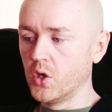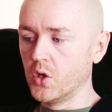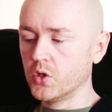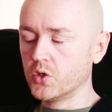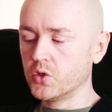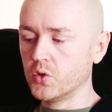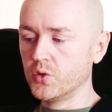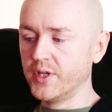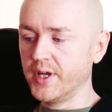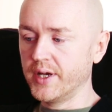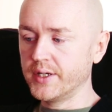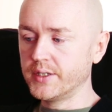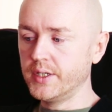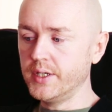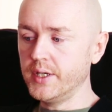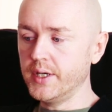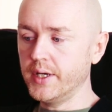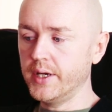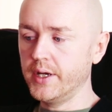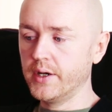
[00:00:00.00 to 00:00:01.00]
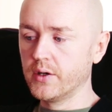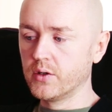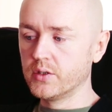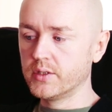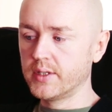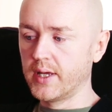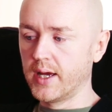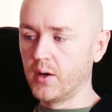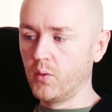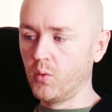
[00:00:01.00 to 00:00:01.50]
So the idea here
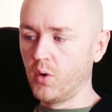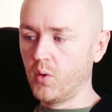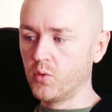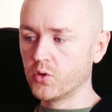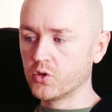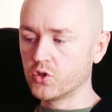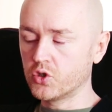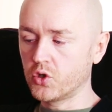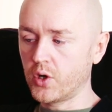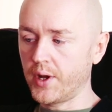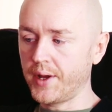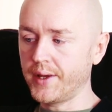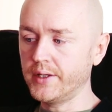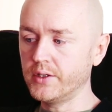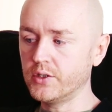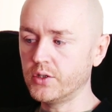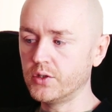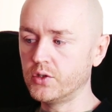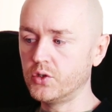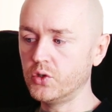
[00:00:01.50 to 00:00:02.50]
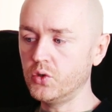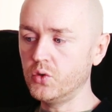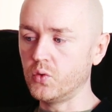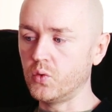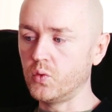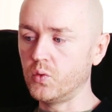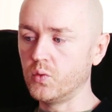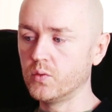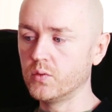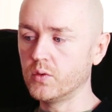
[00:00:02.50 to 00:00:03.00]
is that what we're trying to
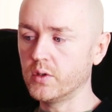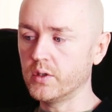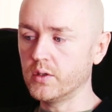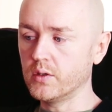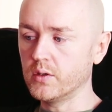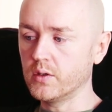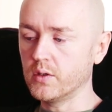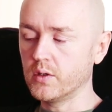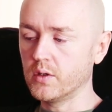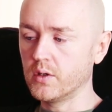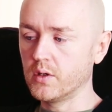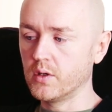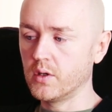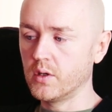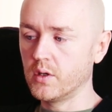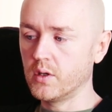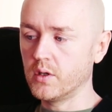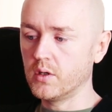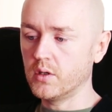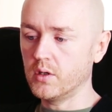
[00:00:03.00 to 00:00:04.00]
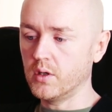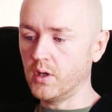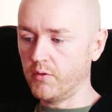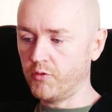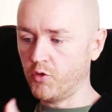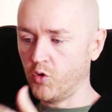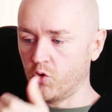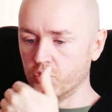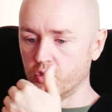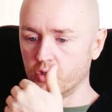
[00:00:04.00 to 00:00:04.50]
do,
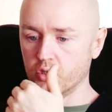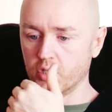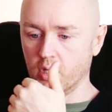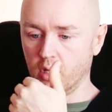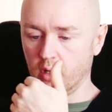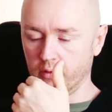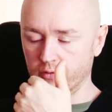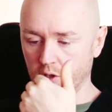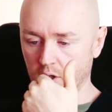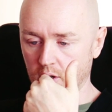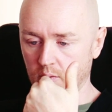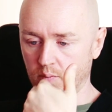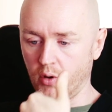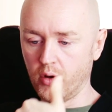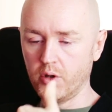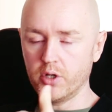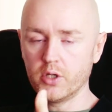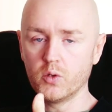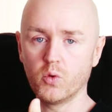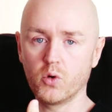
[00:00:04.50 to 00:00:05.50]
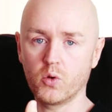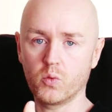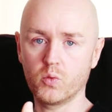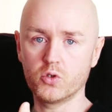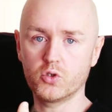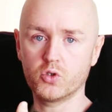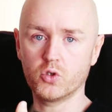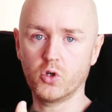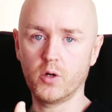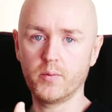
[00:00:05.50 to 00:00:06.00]
of course there's an awful lot of body work
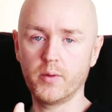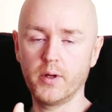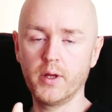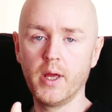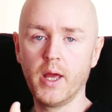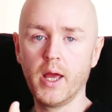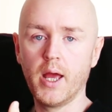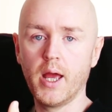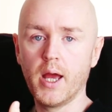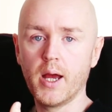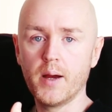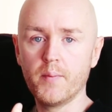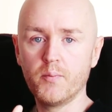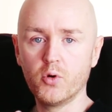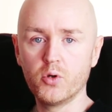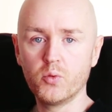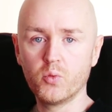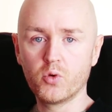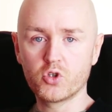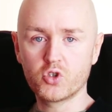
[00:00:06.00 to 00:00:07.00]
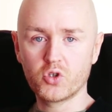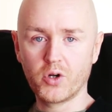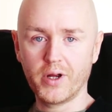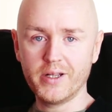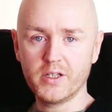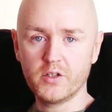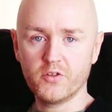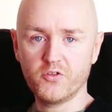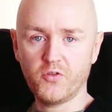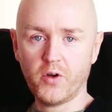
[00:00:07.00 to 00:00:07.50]
with trauma, but we're
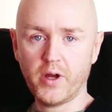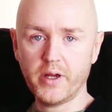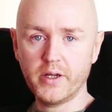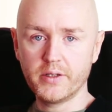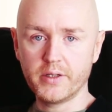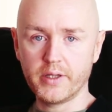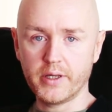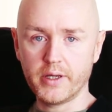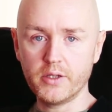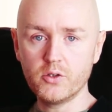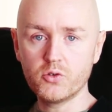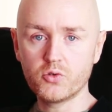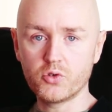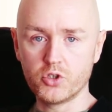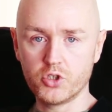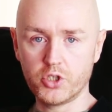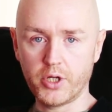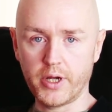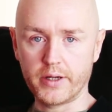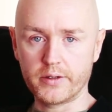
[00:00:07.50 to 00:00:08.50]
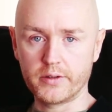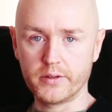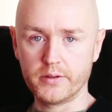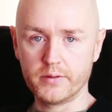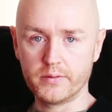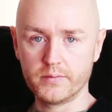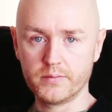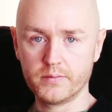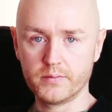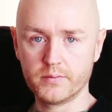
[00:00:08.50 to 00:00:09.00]
trying to find the introject,
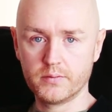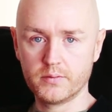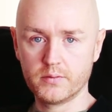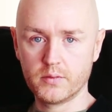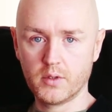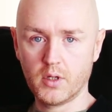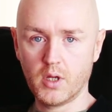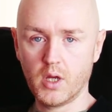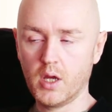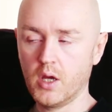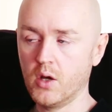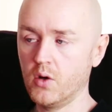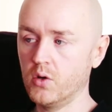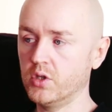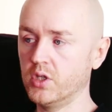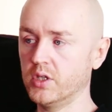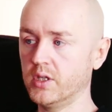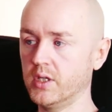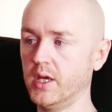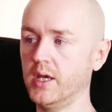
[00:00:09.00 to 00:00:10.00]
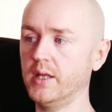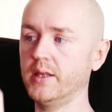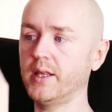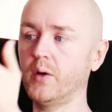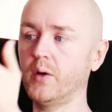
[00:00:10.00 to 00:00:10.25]
the thing